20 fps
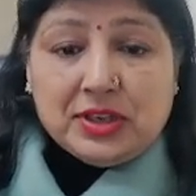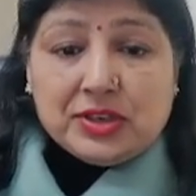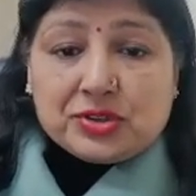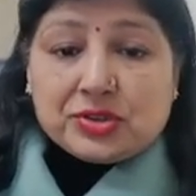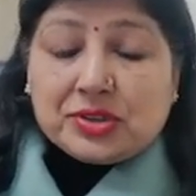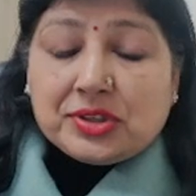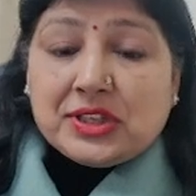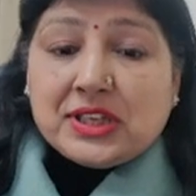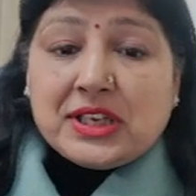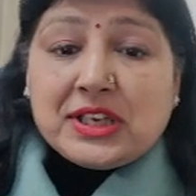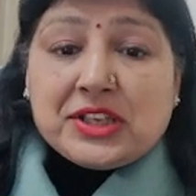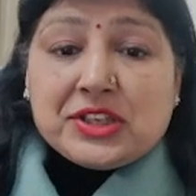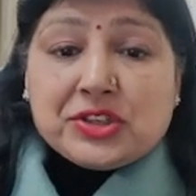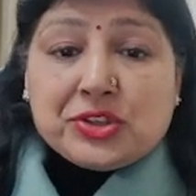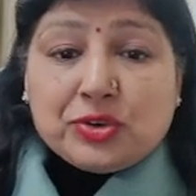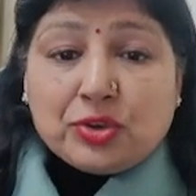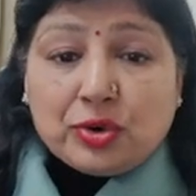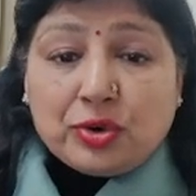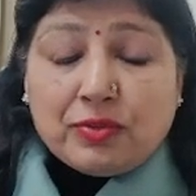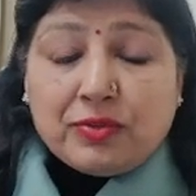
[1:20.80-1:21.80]
So there
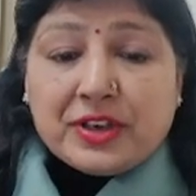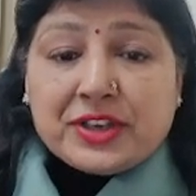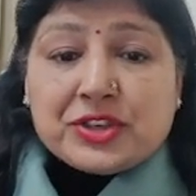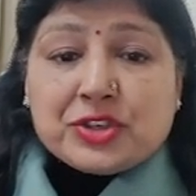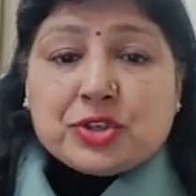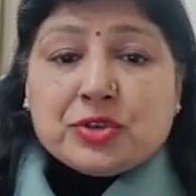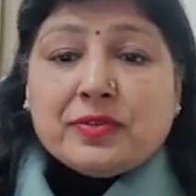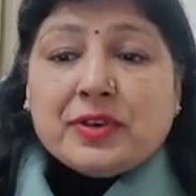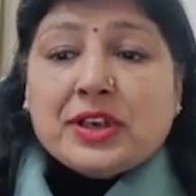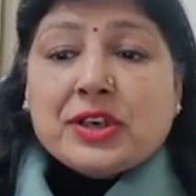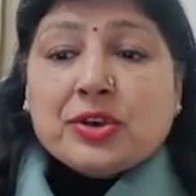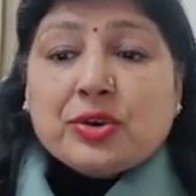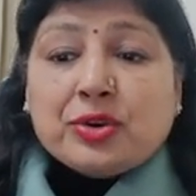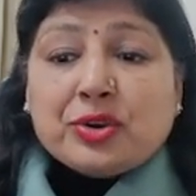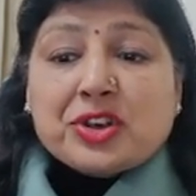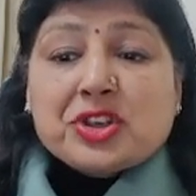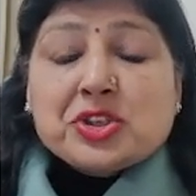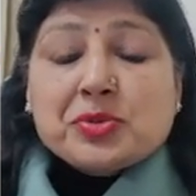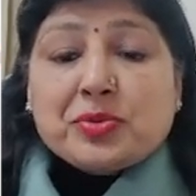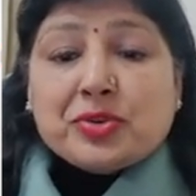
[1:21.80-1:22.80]
is no one-to-one
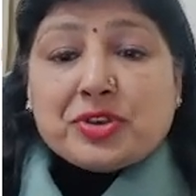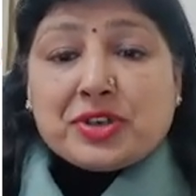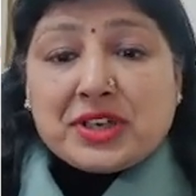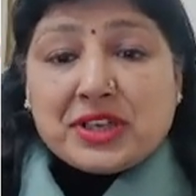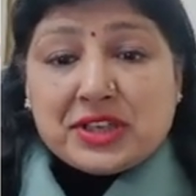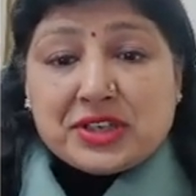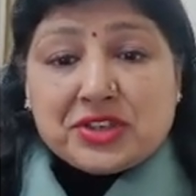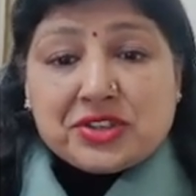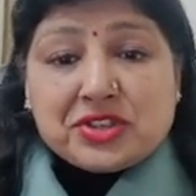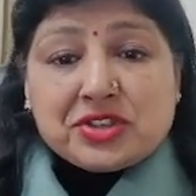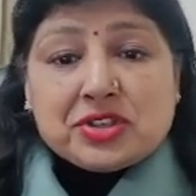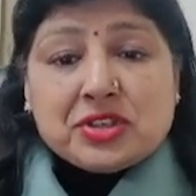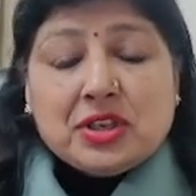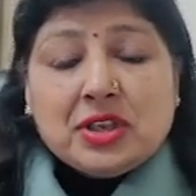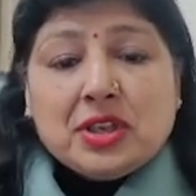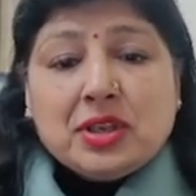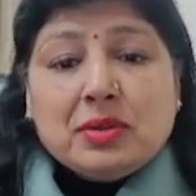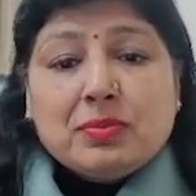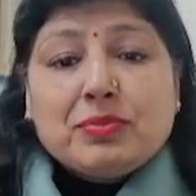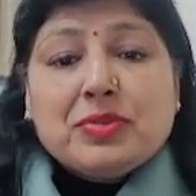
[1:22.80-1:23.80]
correspondence
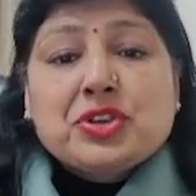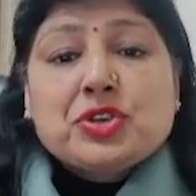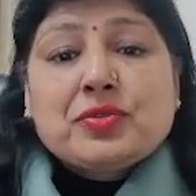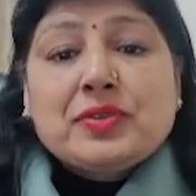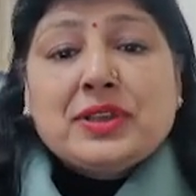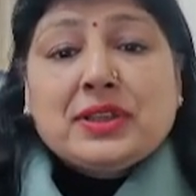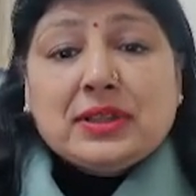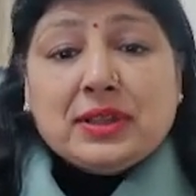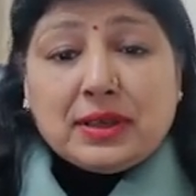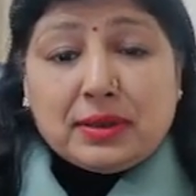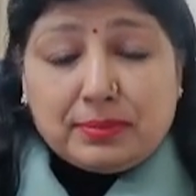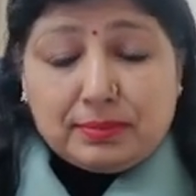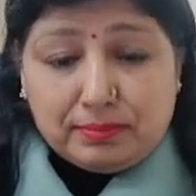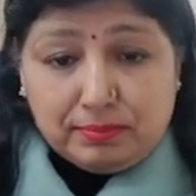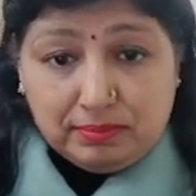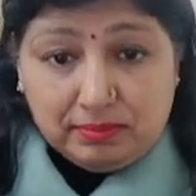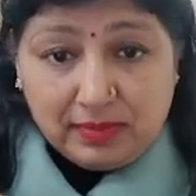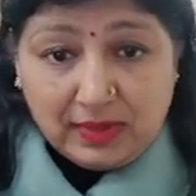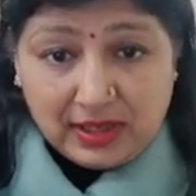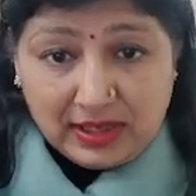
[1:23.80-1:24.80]
between the
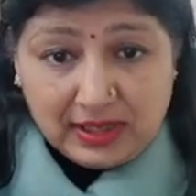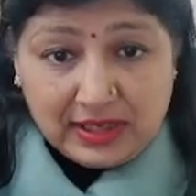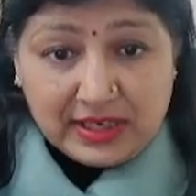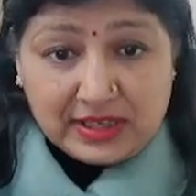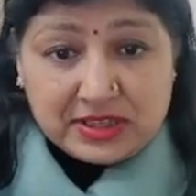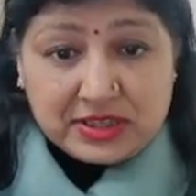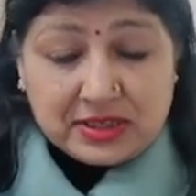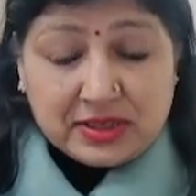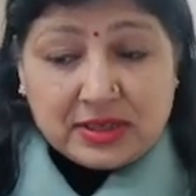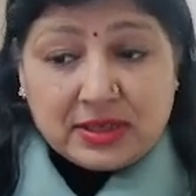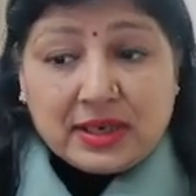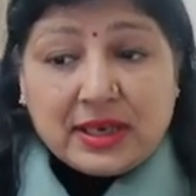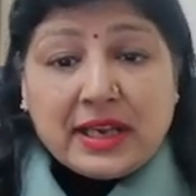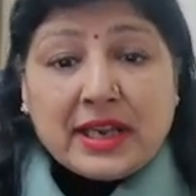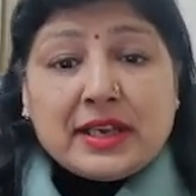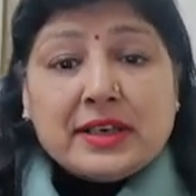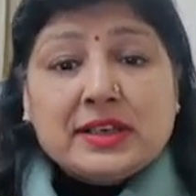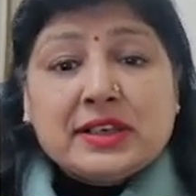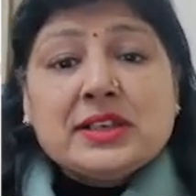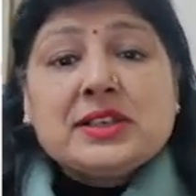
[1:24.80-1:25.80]
letter
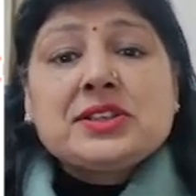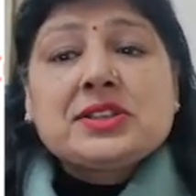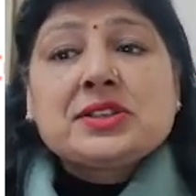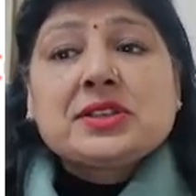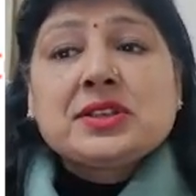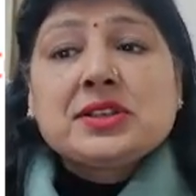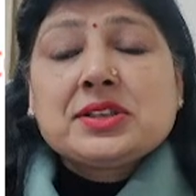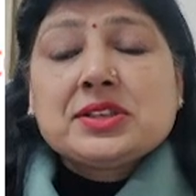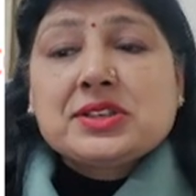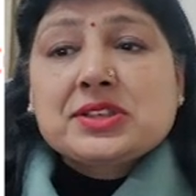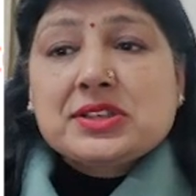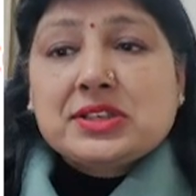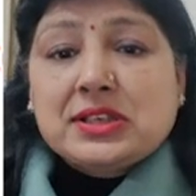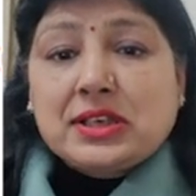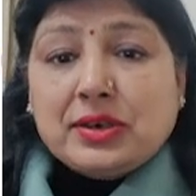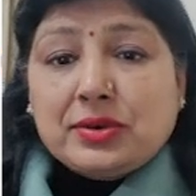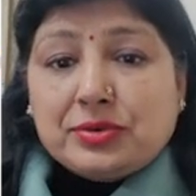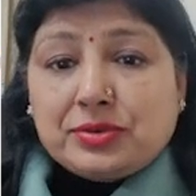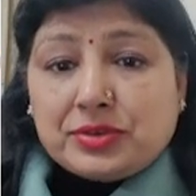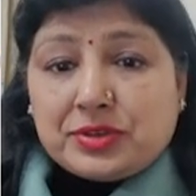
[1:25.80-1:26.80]
and its
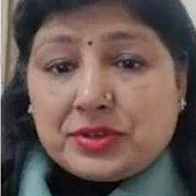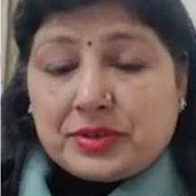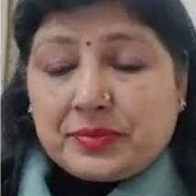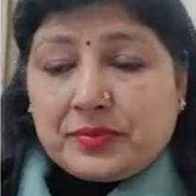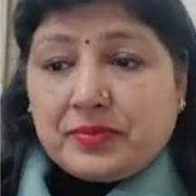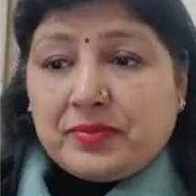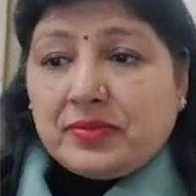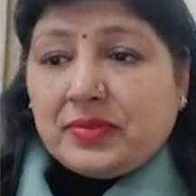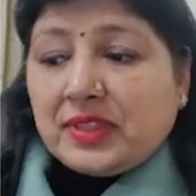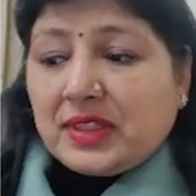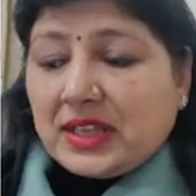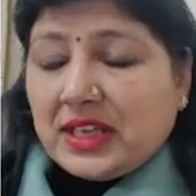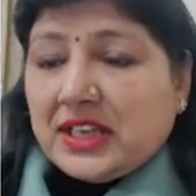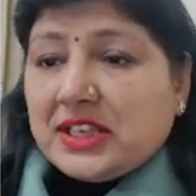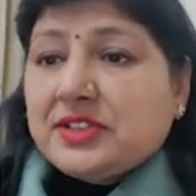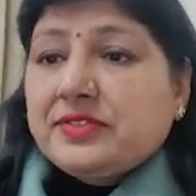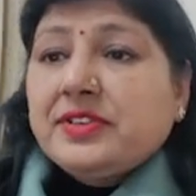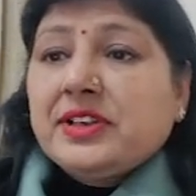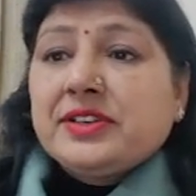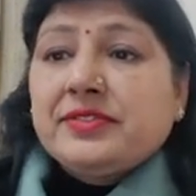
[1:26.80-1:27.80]
sound.
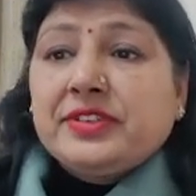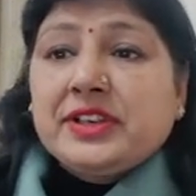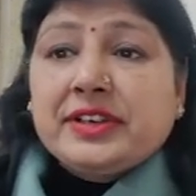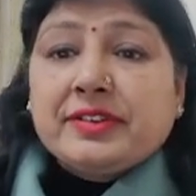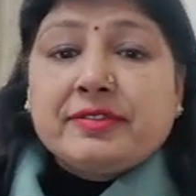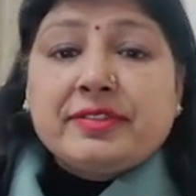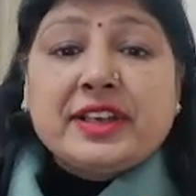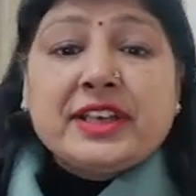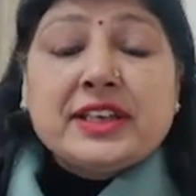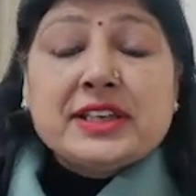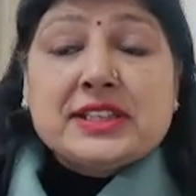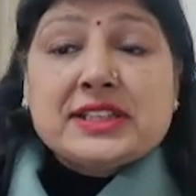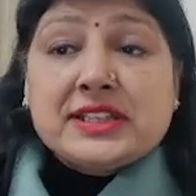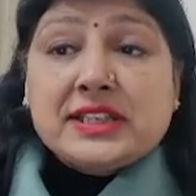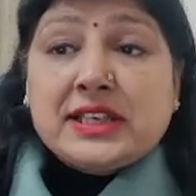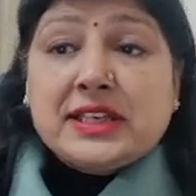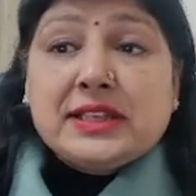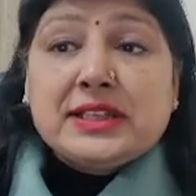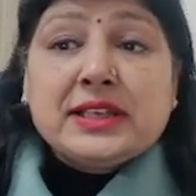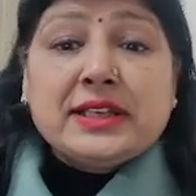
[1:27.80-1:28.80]
As when we can
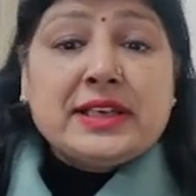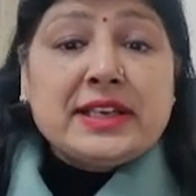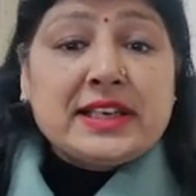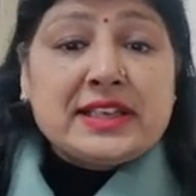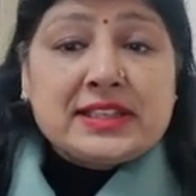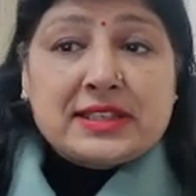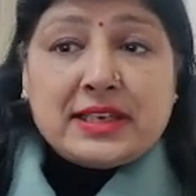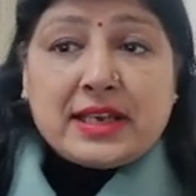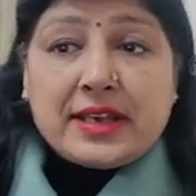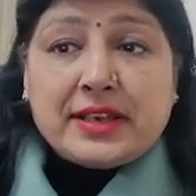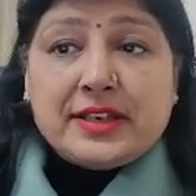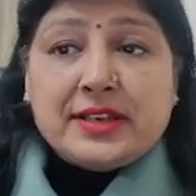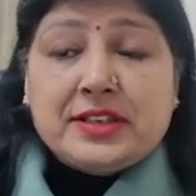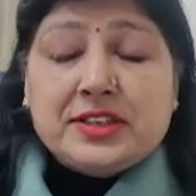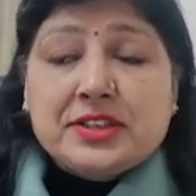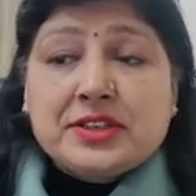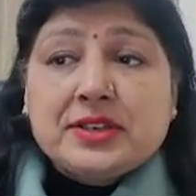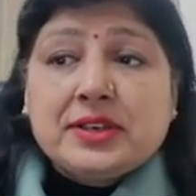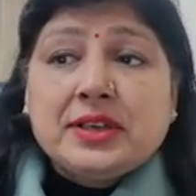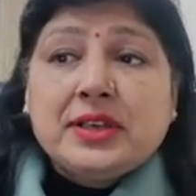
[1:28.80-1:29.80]
see in the next slide,